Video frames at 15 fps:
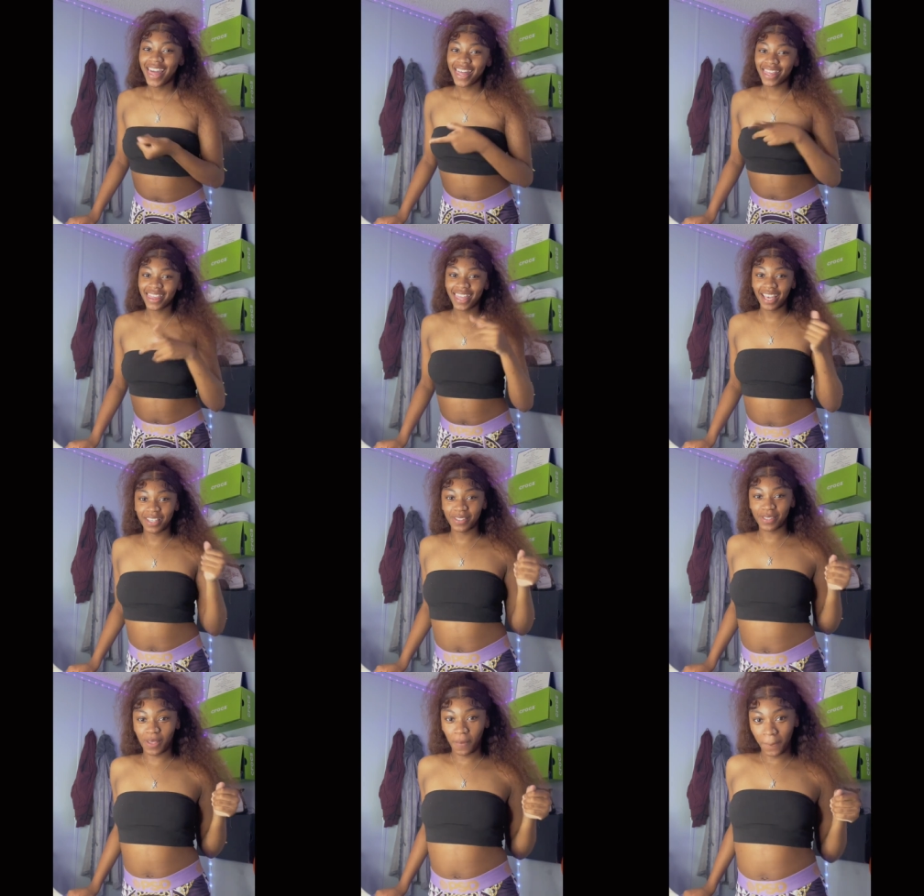thank you
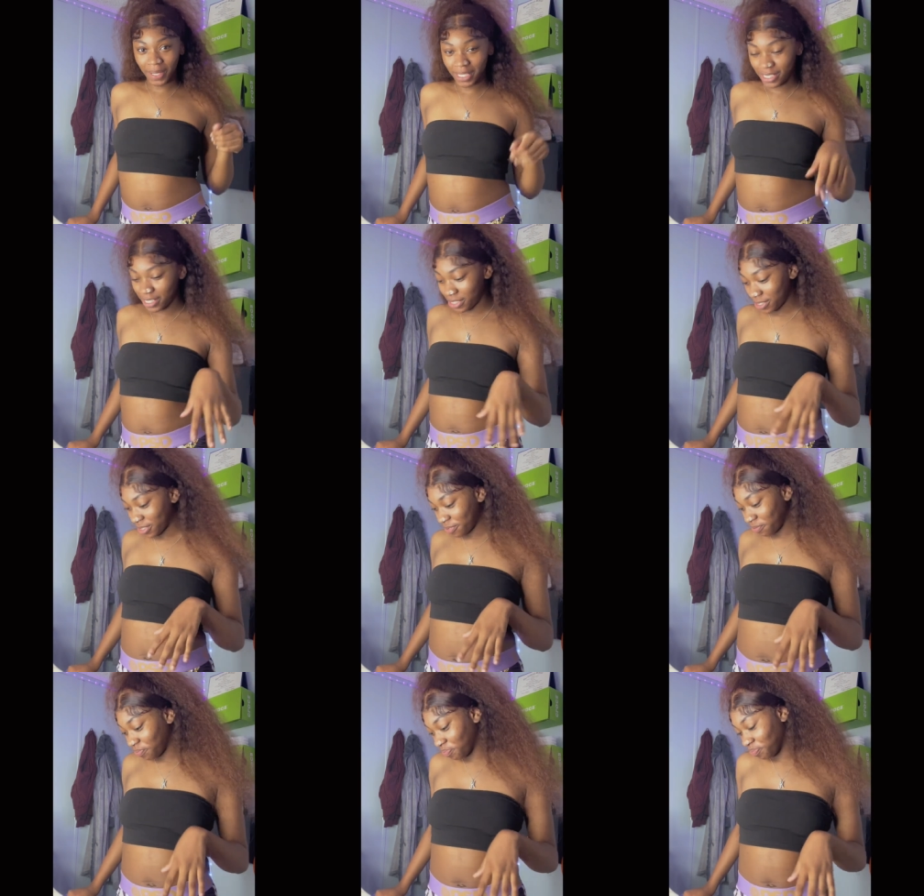so much.
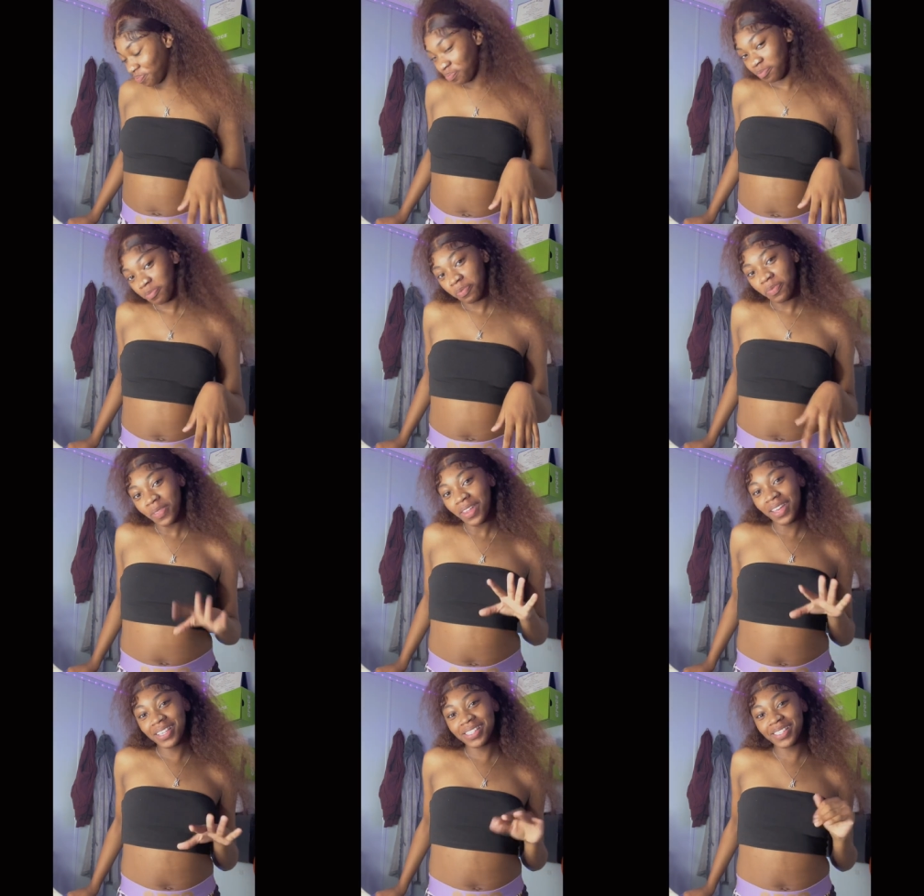
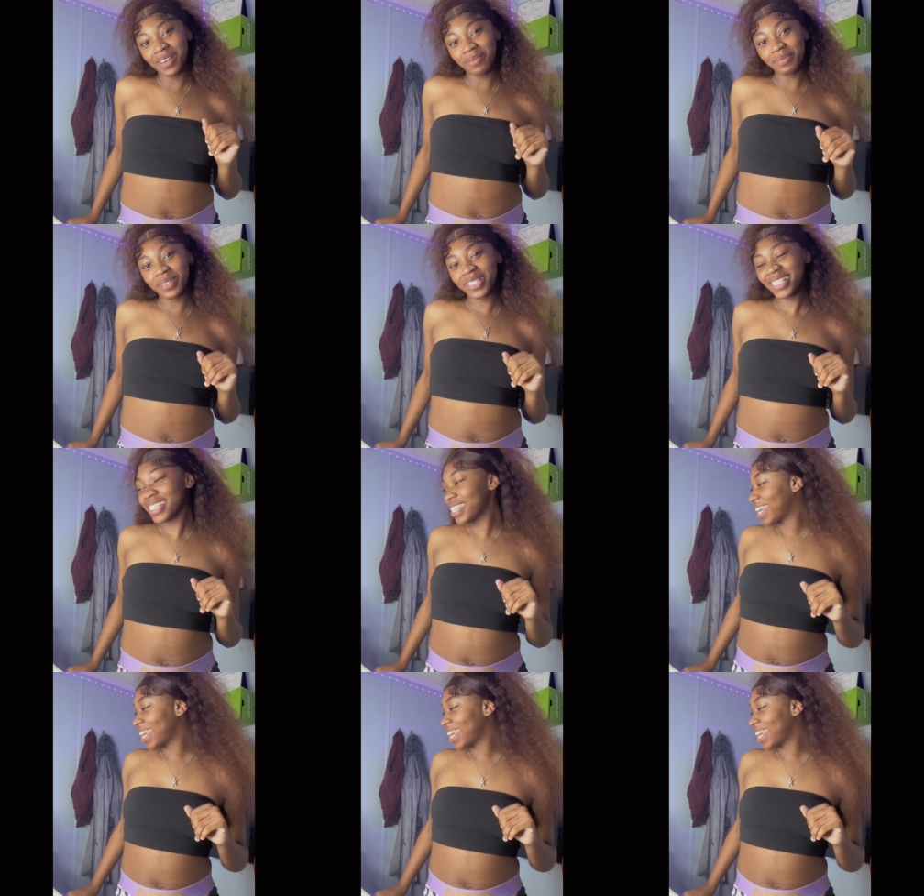So much.